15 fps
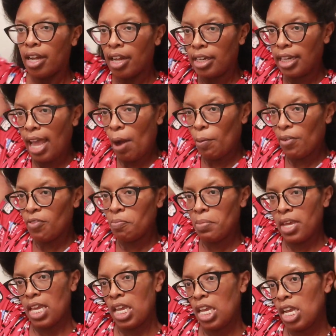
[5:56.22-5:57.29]
Now with
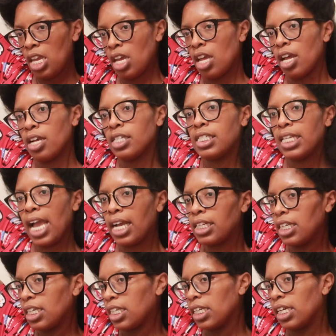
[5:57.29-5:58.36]
me,
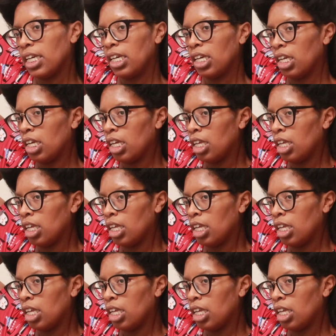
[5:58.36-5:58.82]
technically,